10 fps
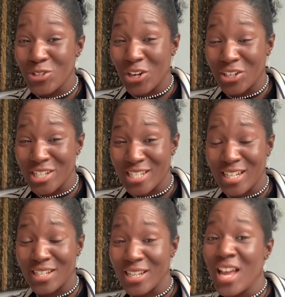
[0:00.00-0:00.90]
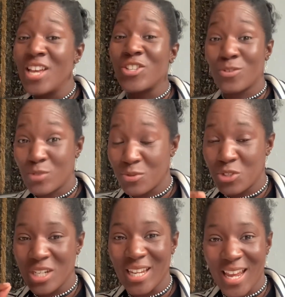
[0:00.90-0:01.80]
understanding, sometimes you
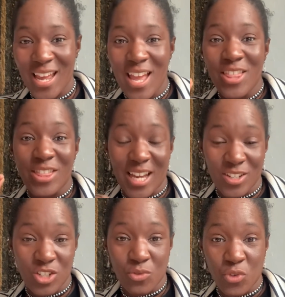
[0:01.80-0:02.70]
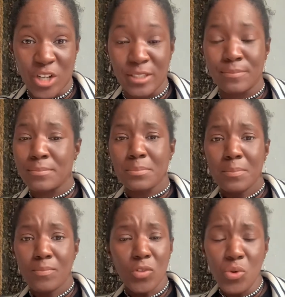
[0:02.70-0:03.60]
can get the answer right,
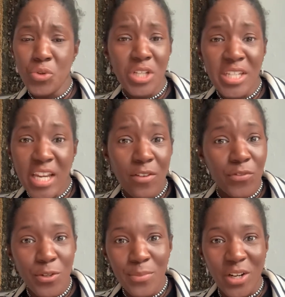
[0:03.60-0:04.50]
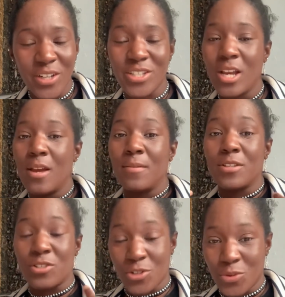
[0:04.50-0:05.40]
or you can get a few marks.
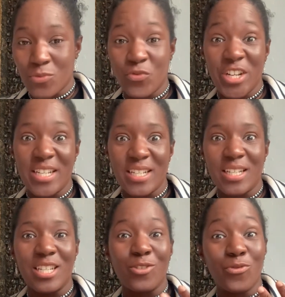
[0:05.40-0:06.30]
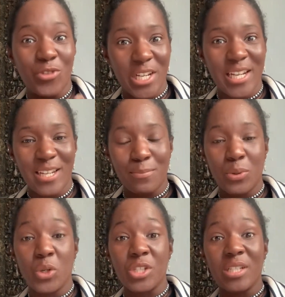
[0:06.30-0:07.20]
So reading is a really
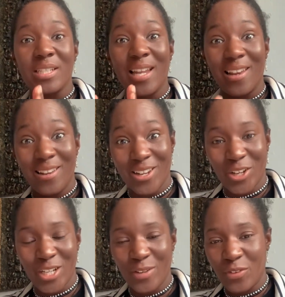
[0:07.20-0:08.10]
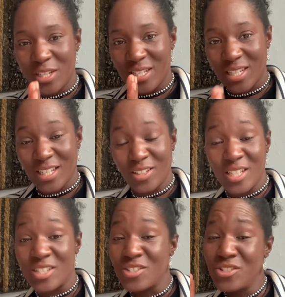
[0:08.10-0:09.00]
important life skill.
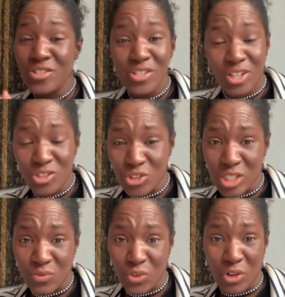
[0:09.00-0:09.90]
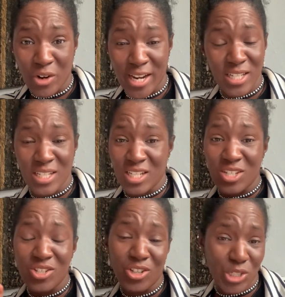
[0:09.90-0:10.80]
It's not just for grades, it's
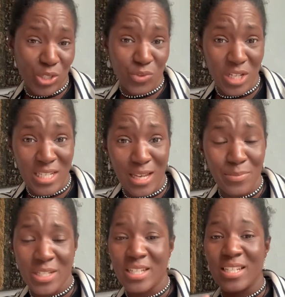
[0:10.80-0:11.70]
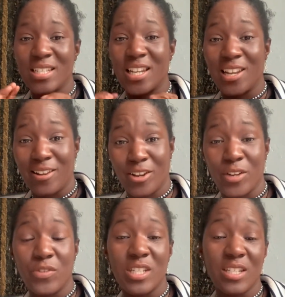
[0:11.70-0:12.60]
not just for exams, it is a life
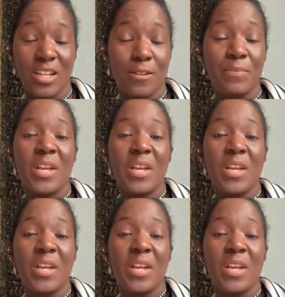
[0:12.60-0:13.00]
skill.